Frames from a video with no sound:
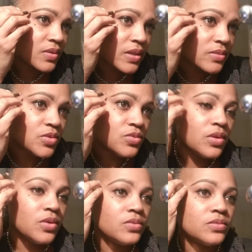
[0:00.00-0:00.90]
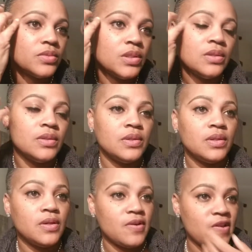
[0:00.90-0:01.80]
I don't like them too long.
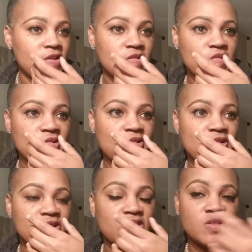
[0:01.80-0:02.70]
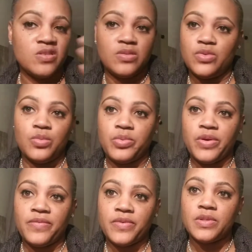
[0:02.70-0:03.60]
All right, it's
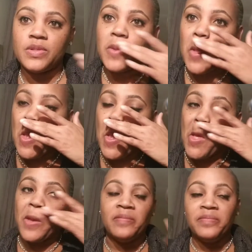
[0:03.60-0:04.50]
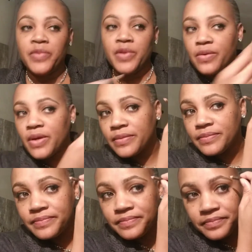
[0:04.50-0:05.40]
your preference.
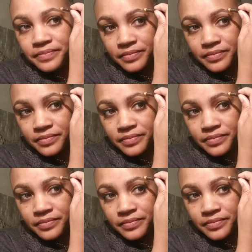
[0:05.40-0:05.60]
All right.